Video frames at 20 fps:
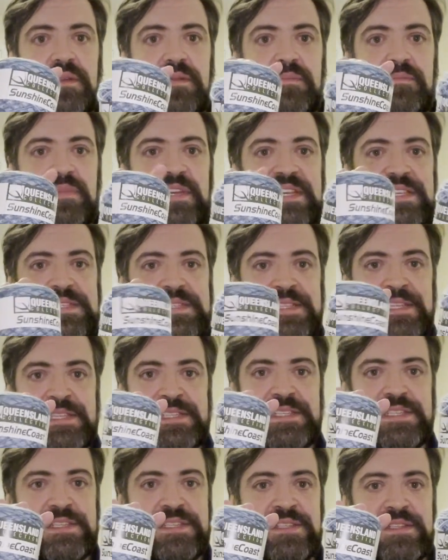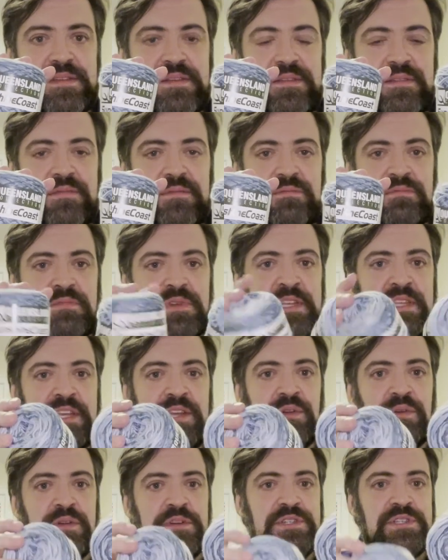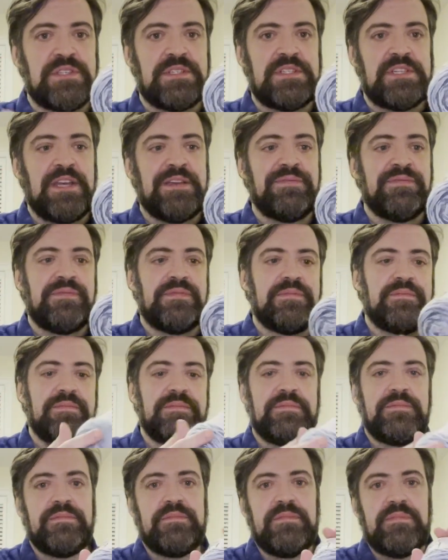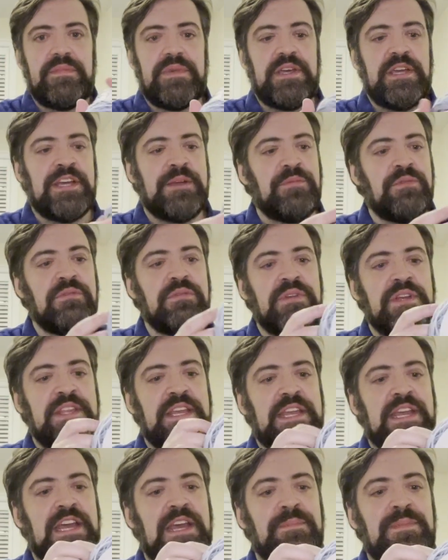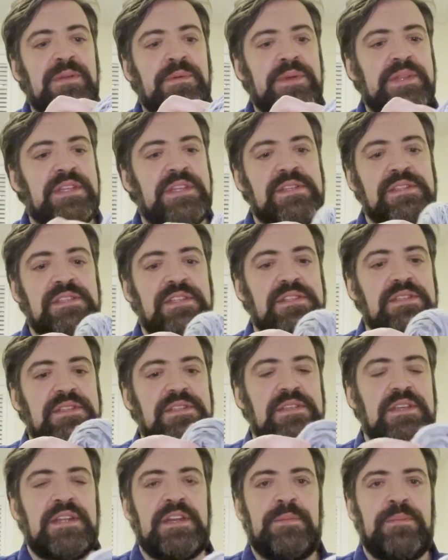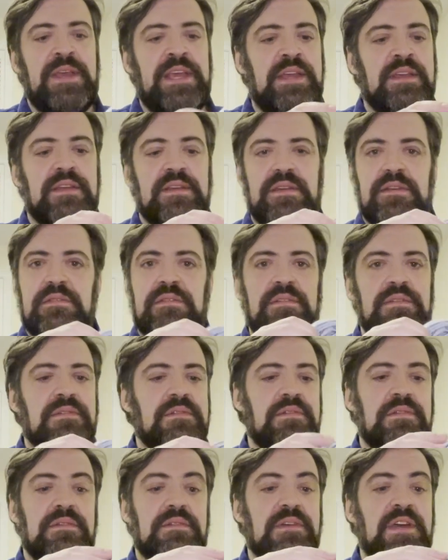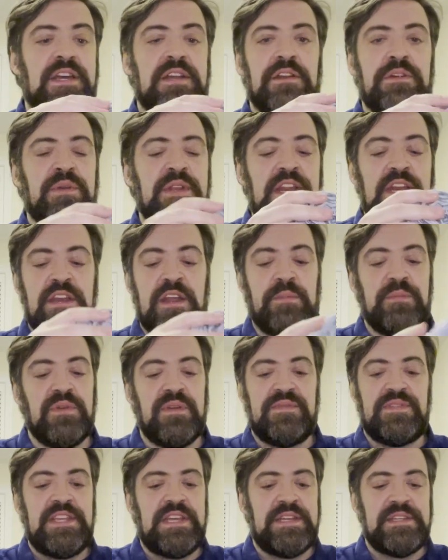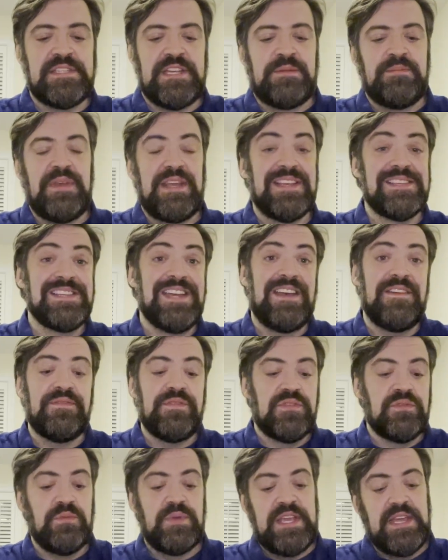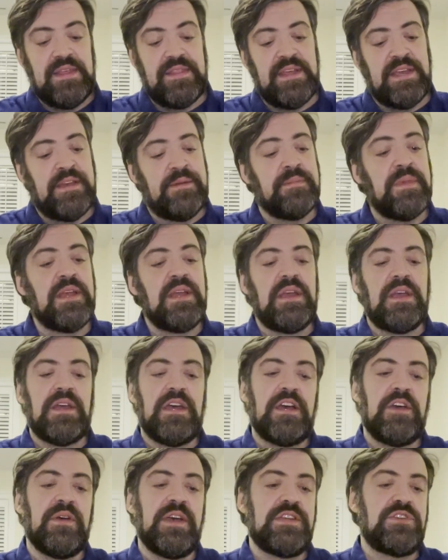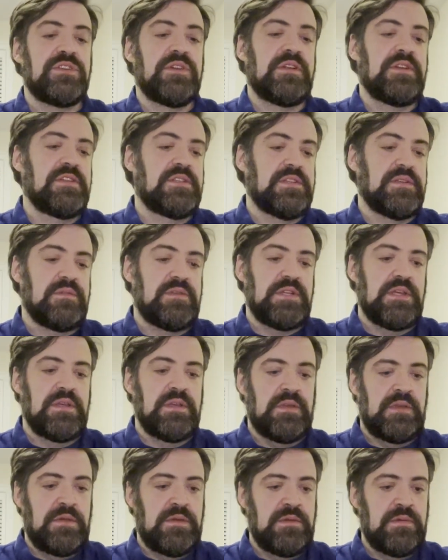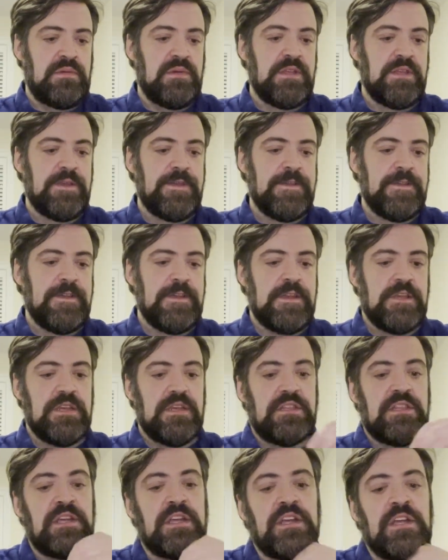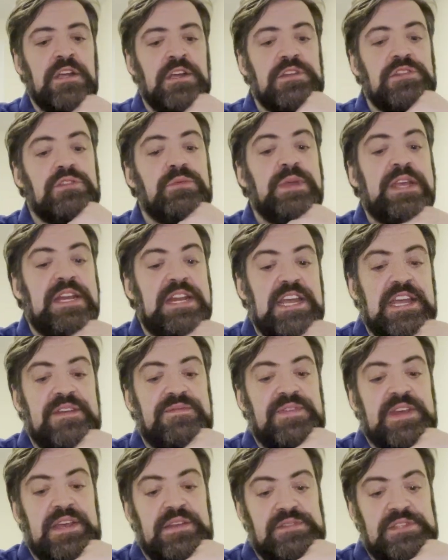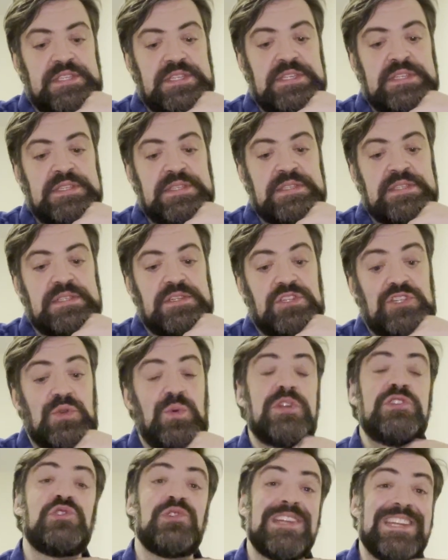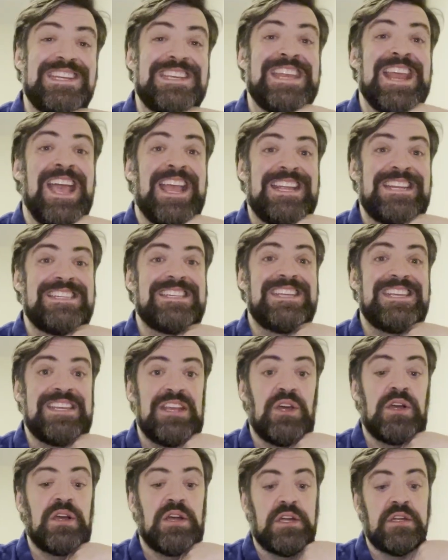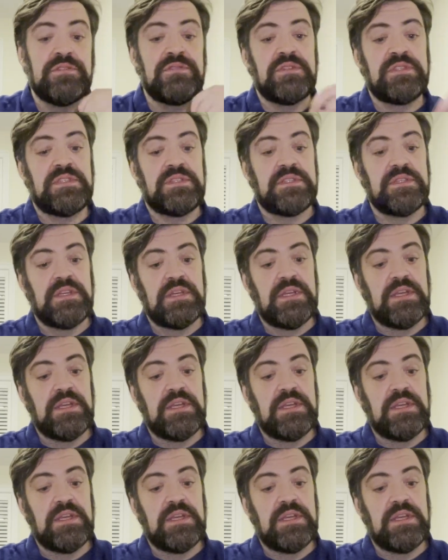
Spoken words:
because this is really gorgeous stuff. I'm really happy with this. This is gonna make, I don't know, any number of things. And because I have 3 of them, oh, I should also tell you, they're 3.5 ounces, 290 yards.